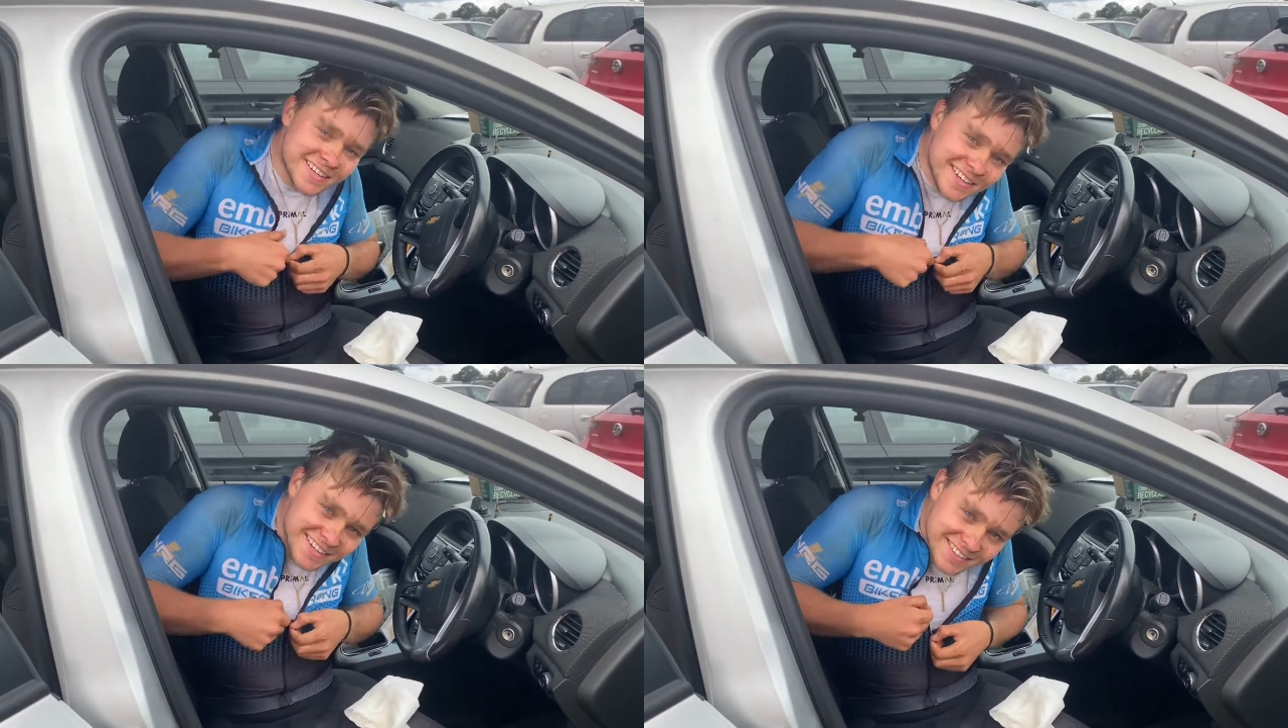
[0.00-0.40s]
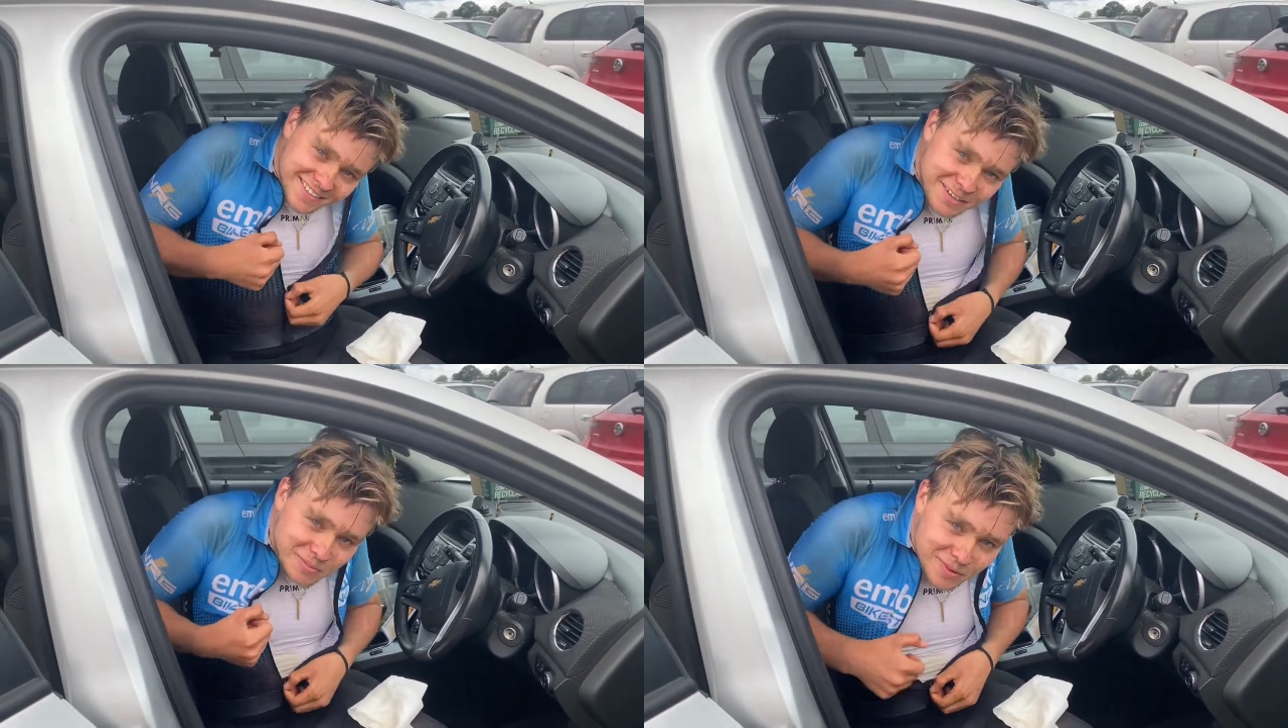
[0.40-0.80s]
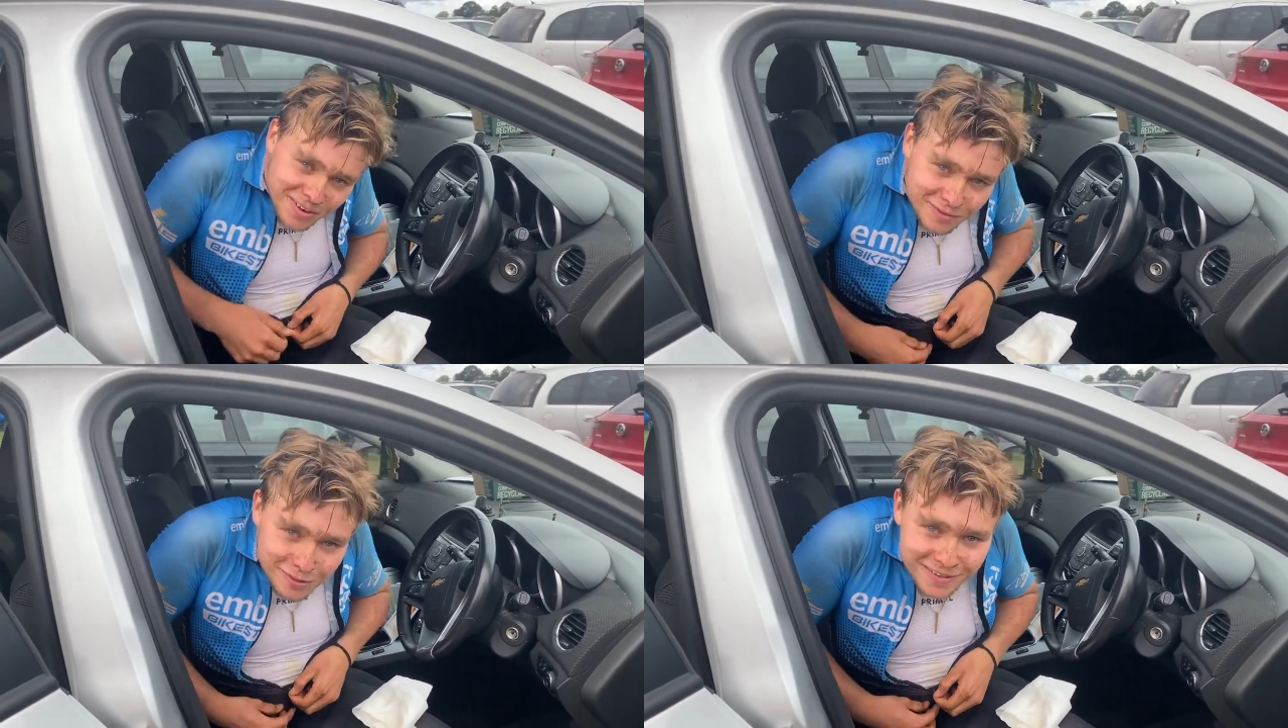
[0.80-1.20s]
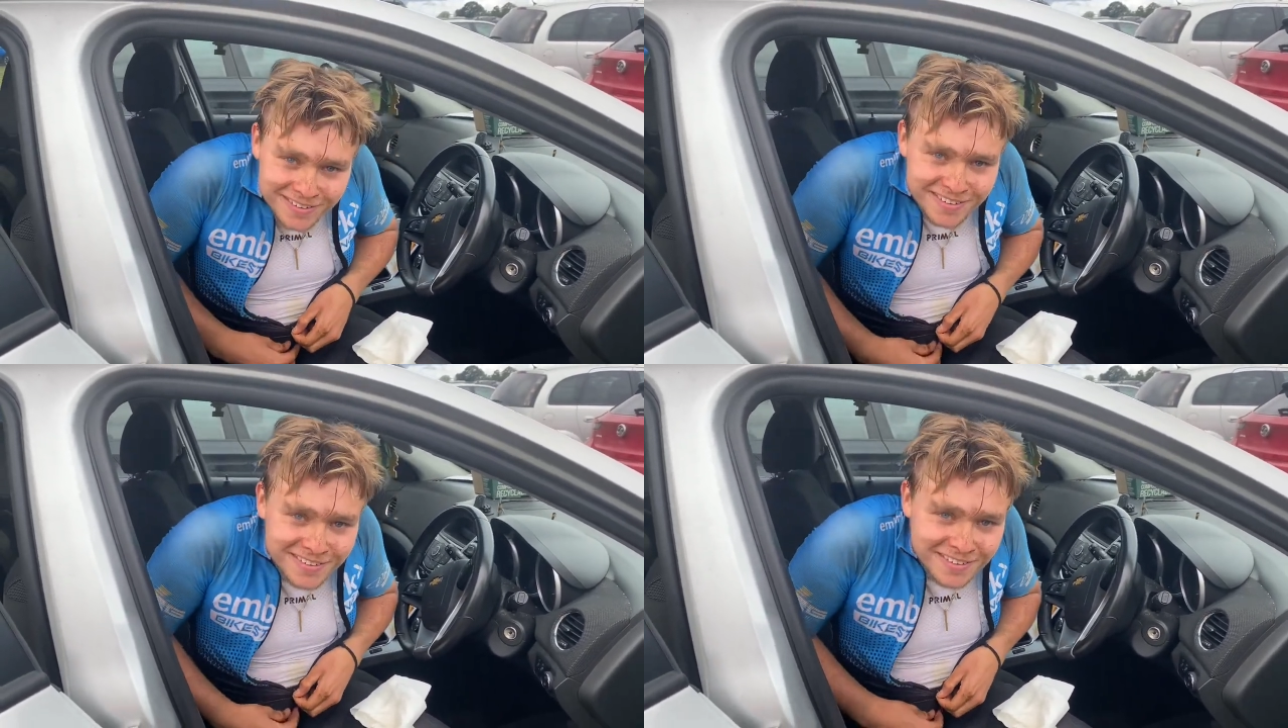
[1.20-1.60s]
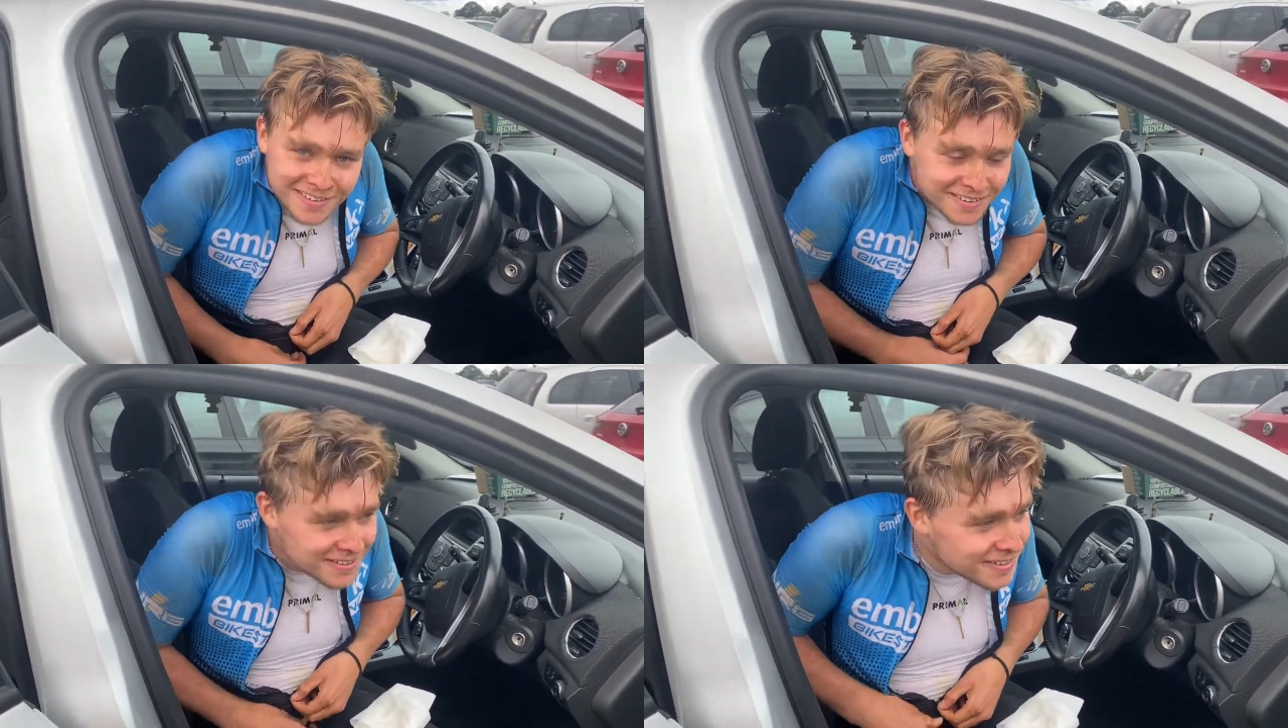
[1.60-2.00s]
King's Cup gravel.
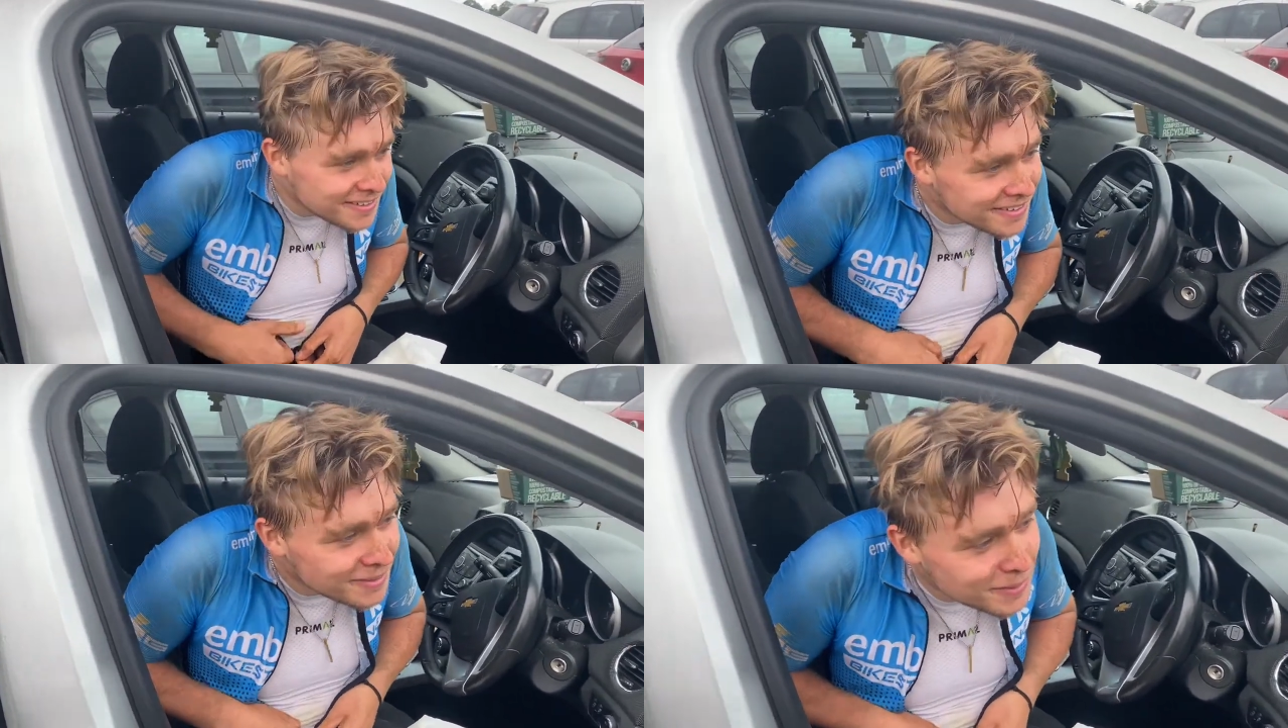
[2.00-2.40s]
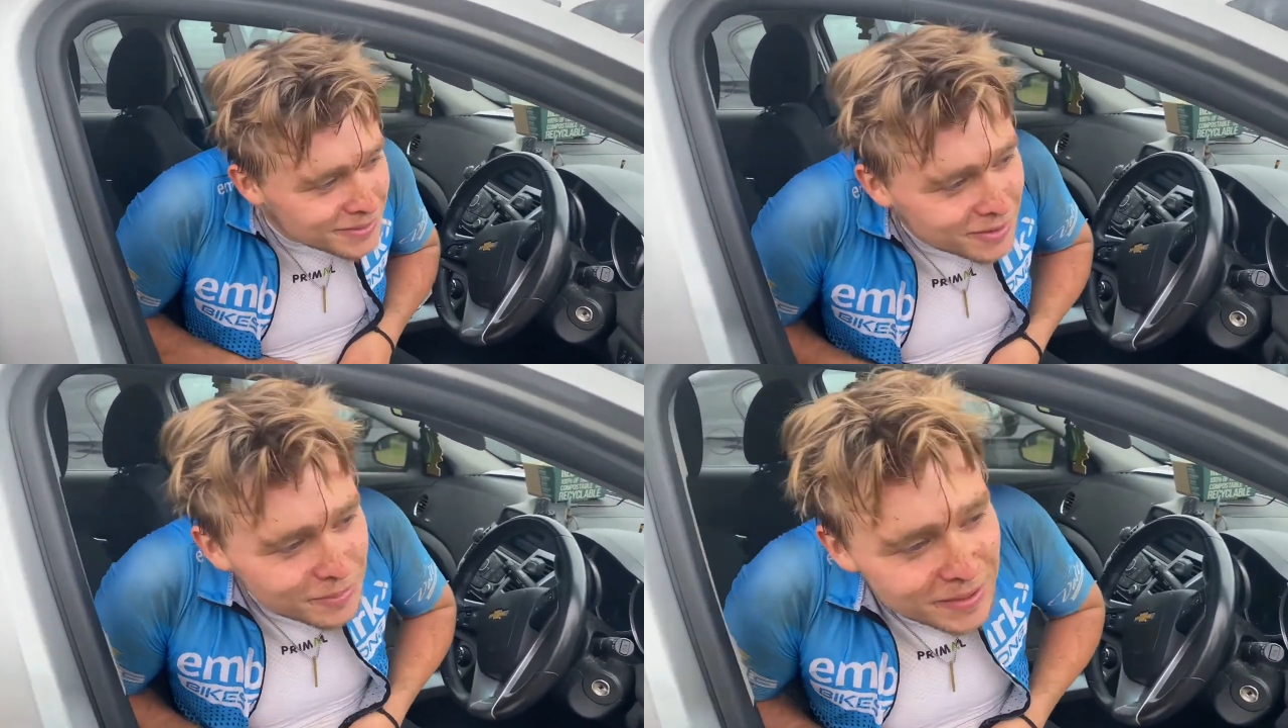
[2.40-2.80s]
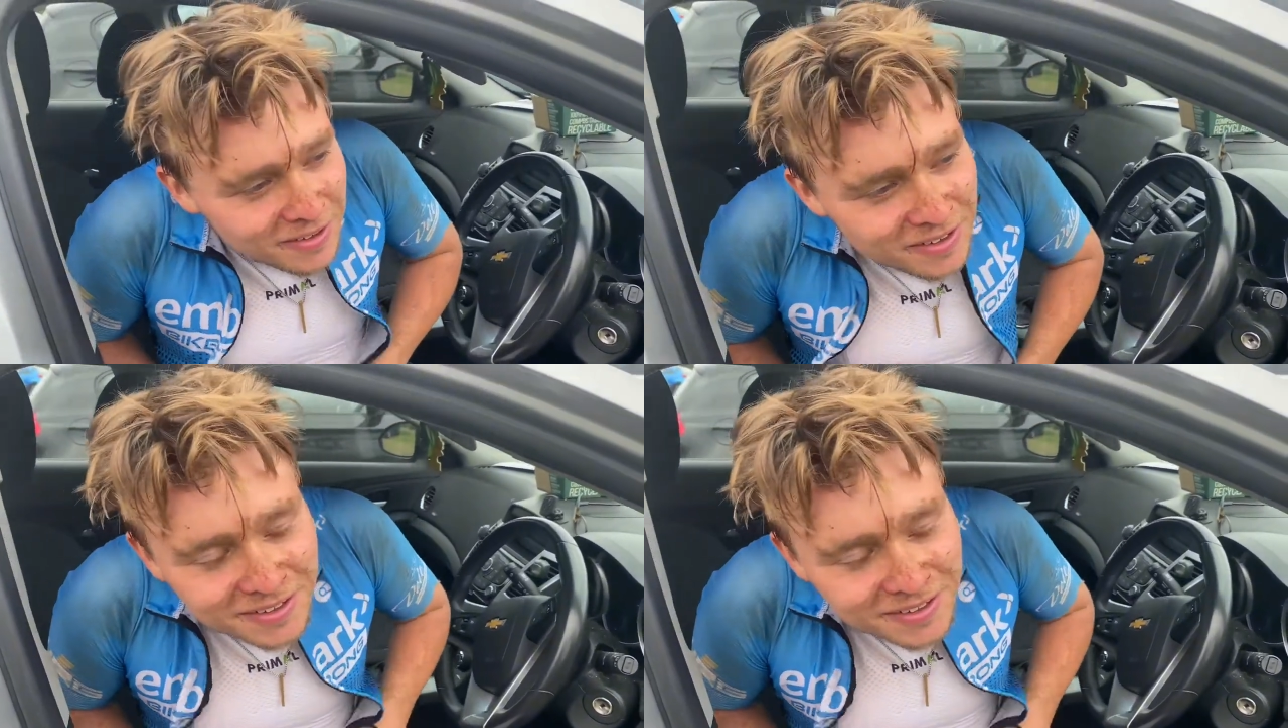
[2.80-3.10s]
Um, it took about